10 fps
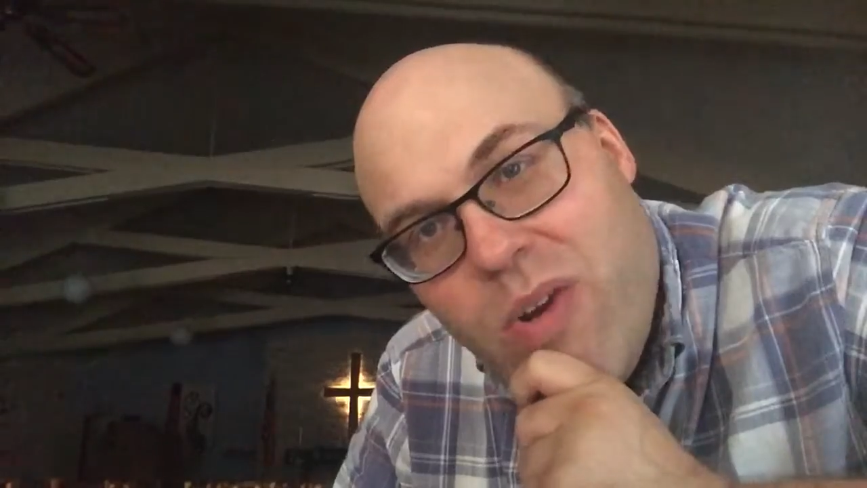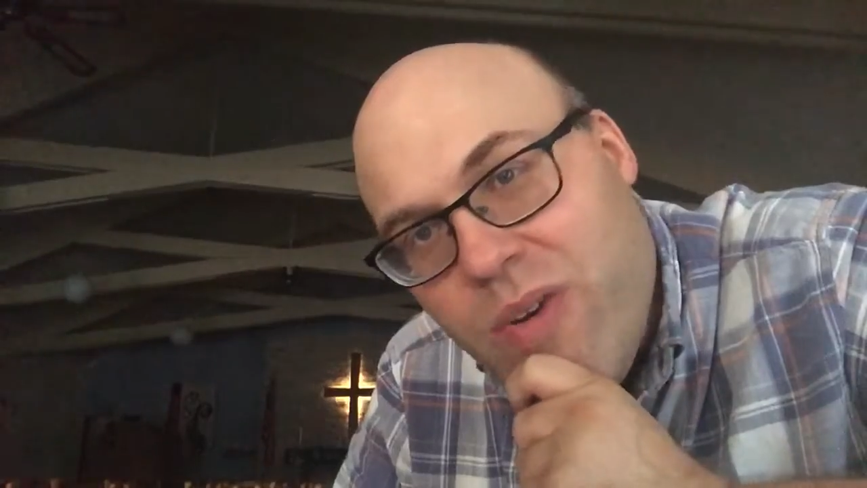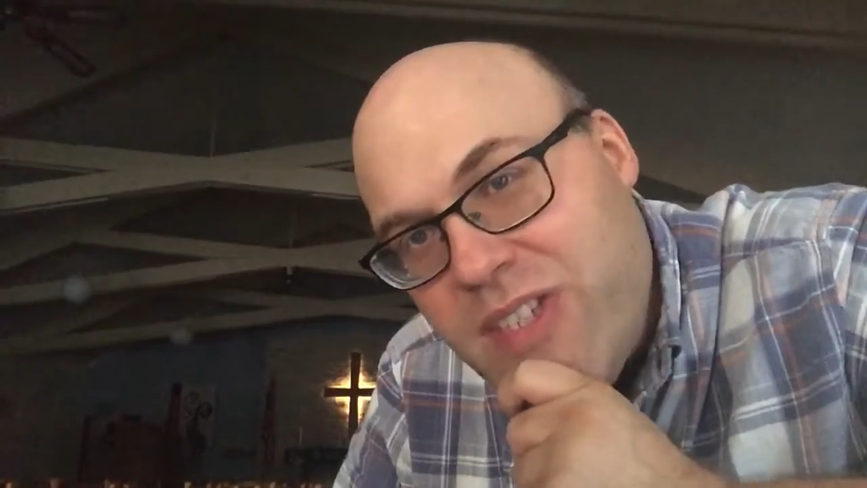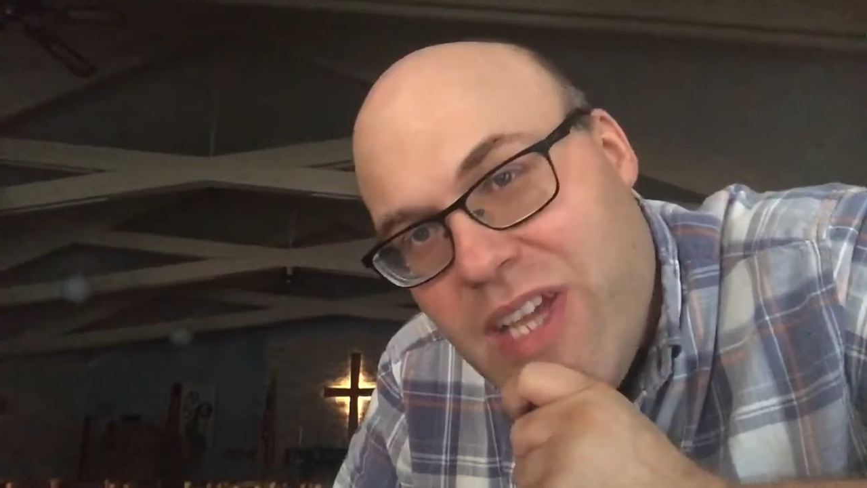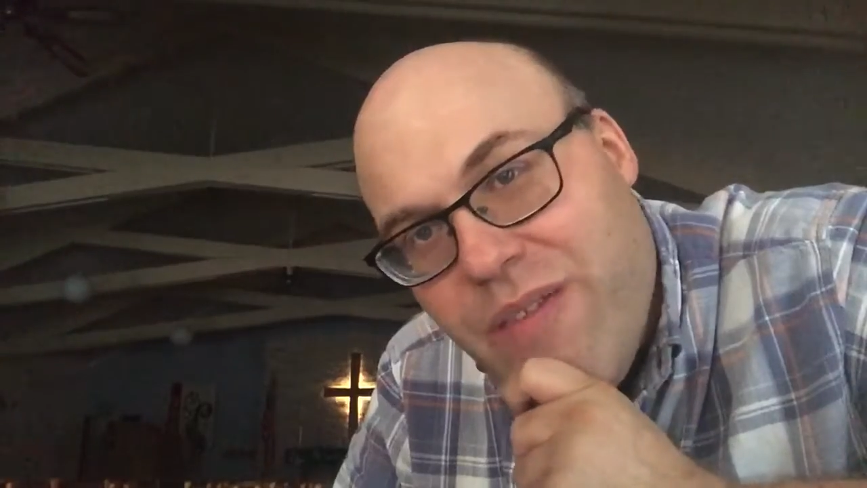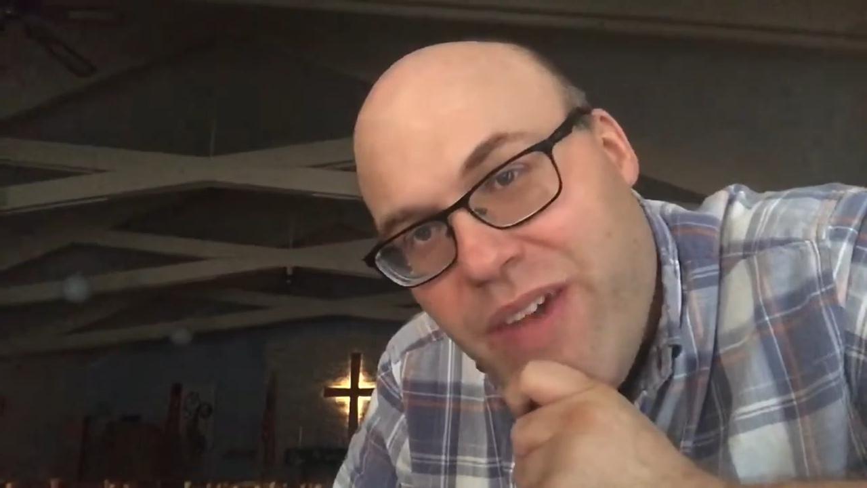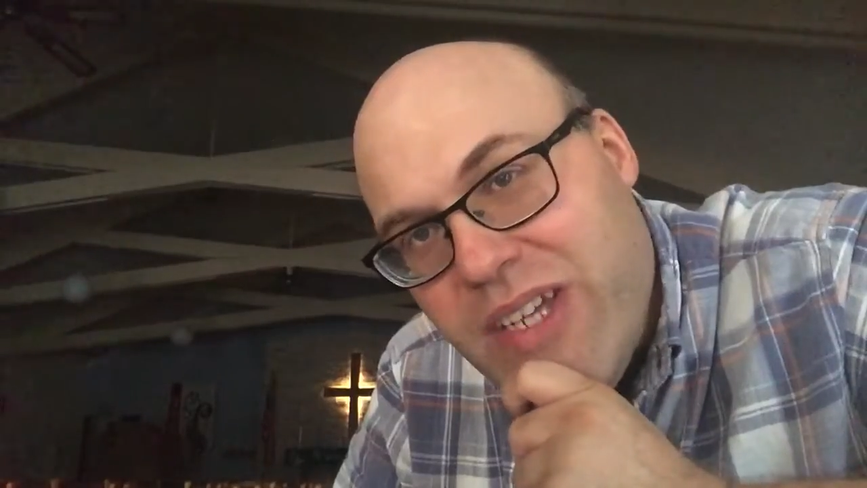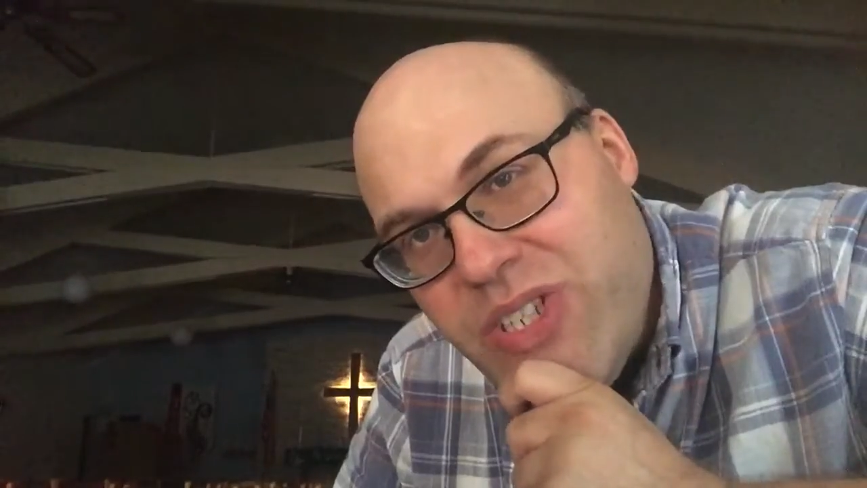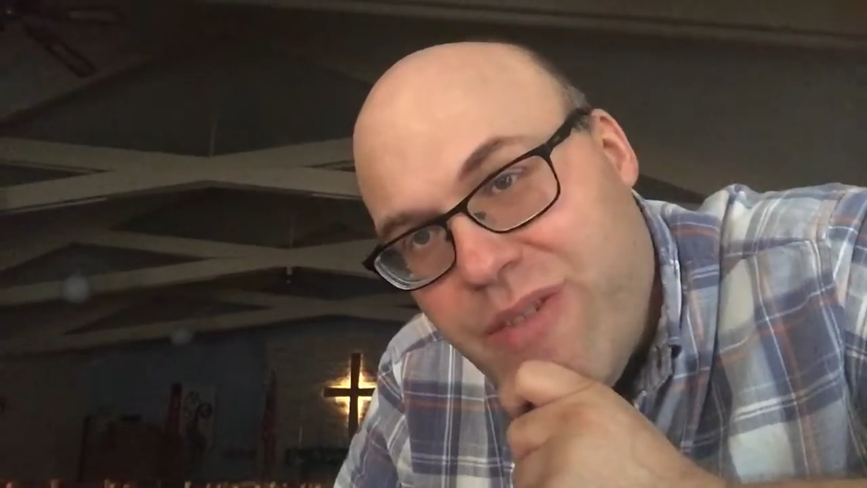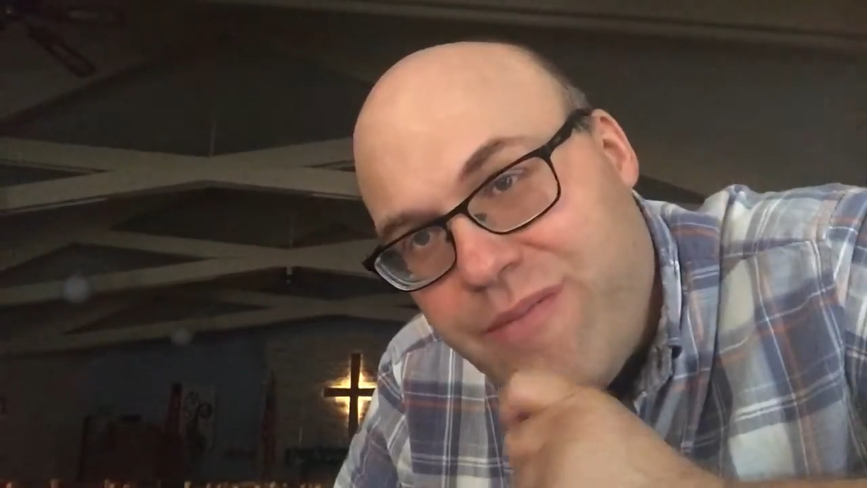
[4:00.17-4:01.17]
earn
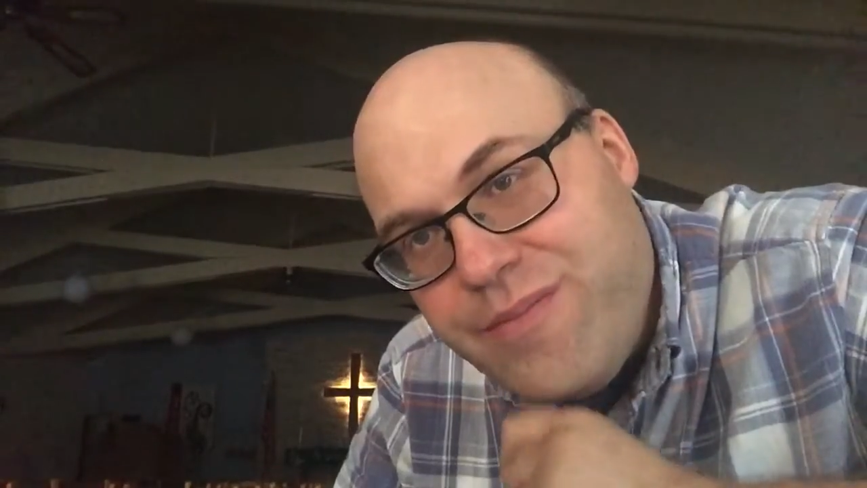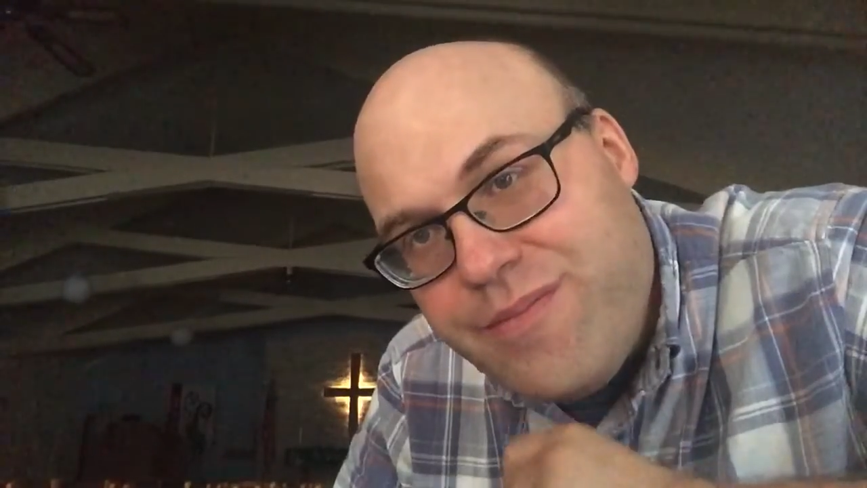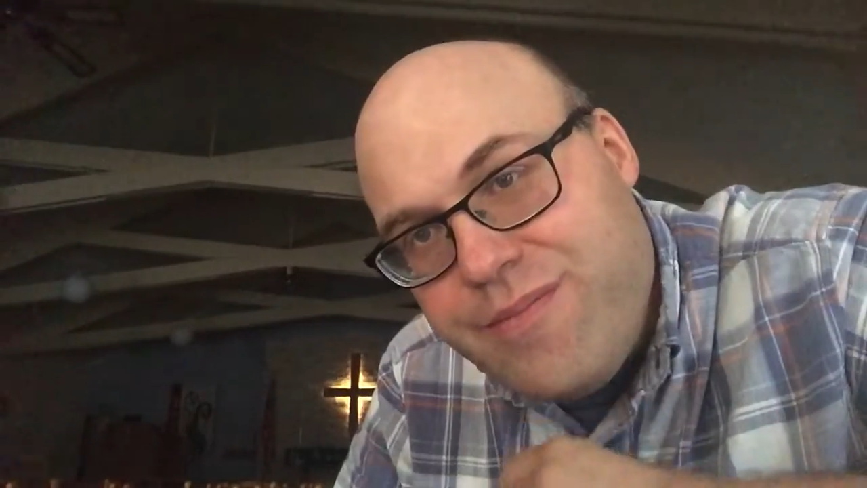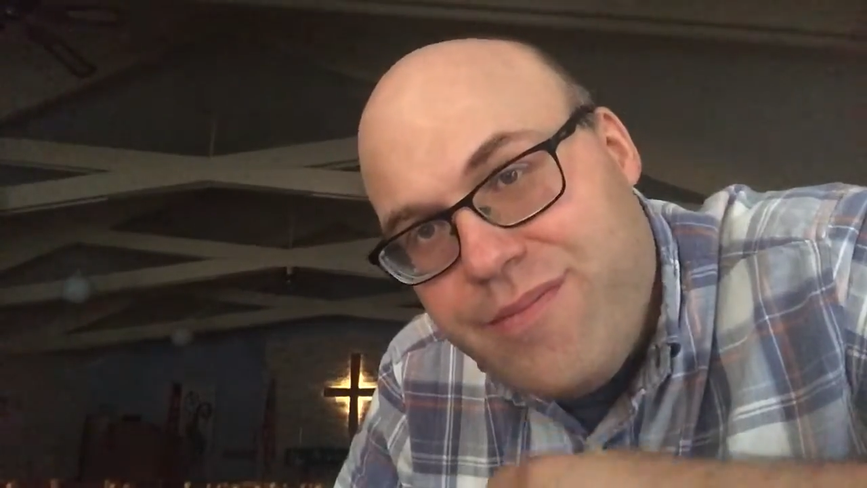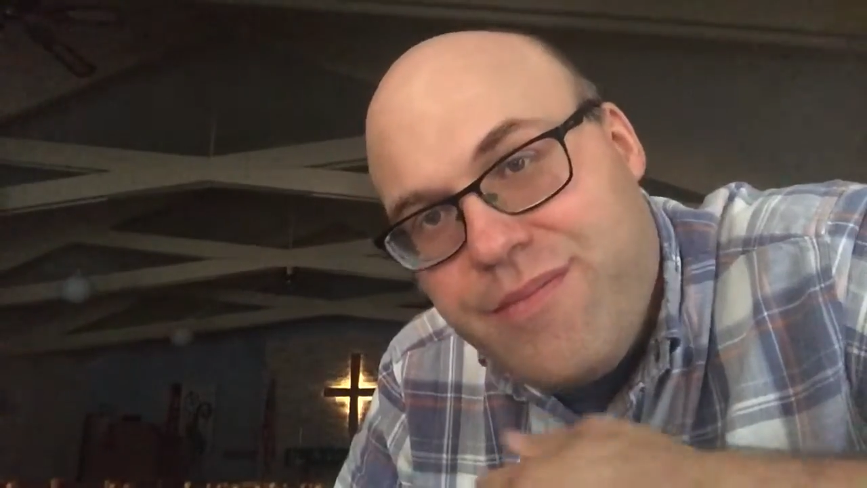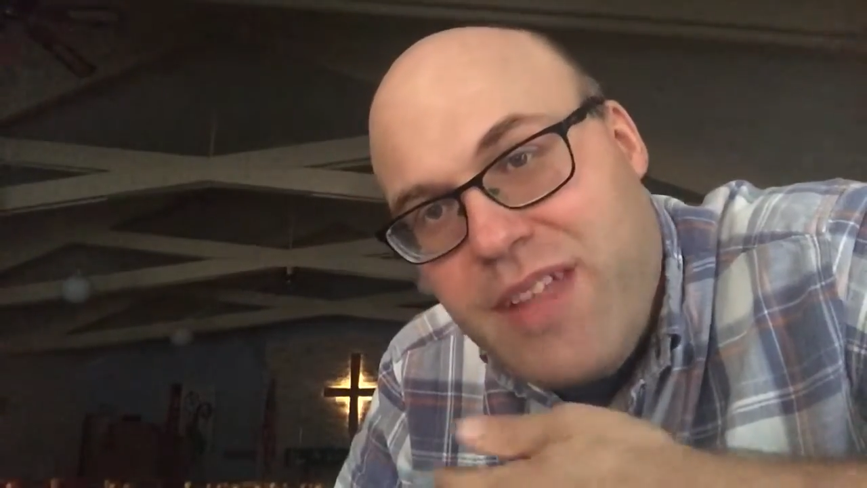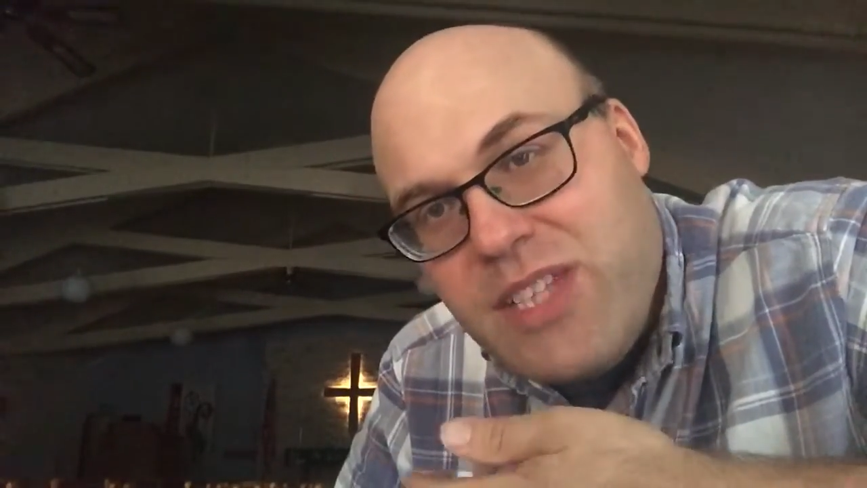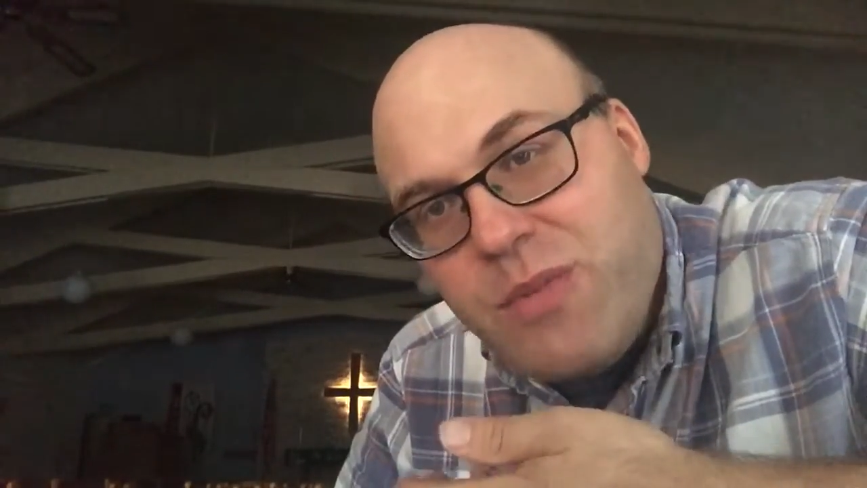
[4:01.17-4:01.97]
salvation. That's